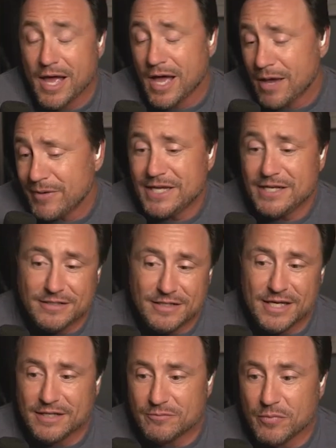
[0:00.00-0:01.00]
I mean,
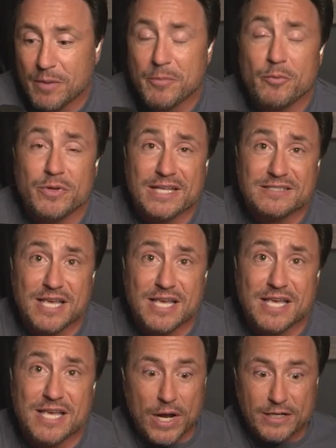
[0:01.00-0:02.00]
it, I mean, well, that's
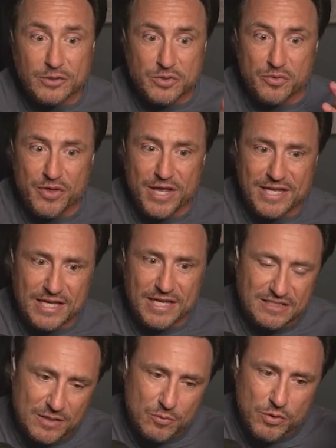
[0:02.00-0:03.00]
how the writers are
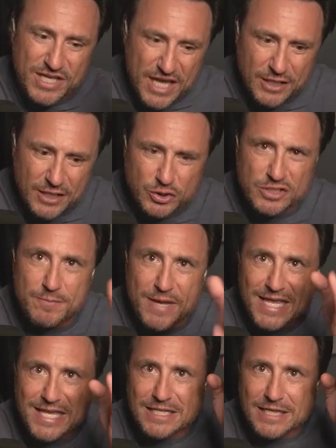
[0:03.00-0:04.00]
thinking. It's like we can't yeah. just
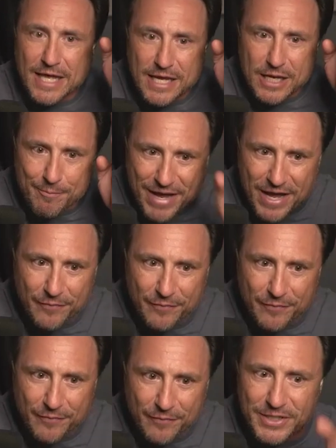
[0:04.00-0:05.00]
make it like
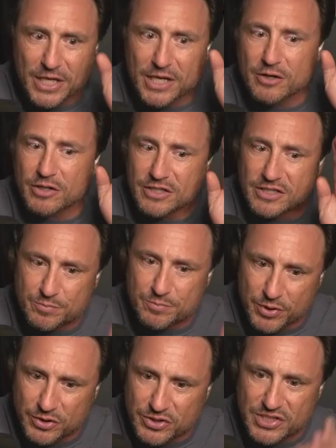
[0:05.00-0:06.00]
about this Terminator and
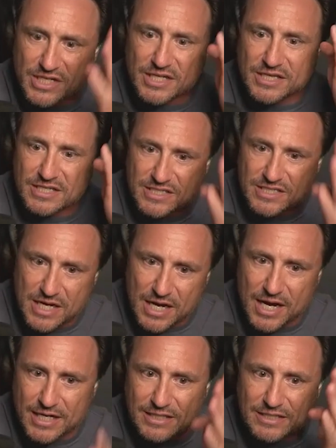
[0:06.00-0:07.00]
this person and this
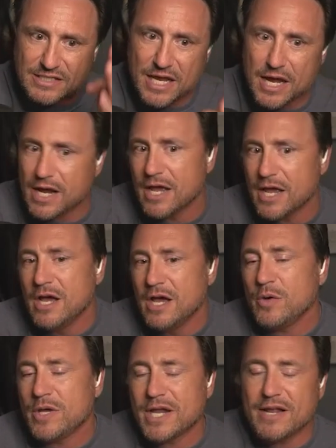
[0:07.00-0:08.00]
guy and this AI.
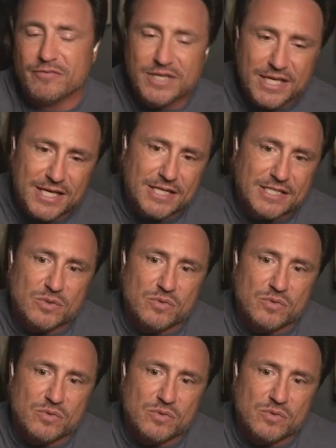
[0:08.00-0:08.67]
We got to have kids.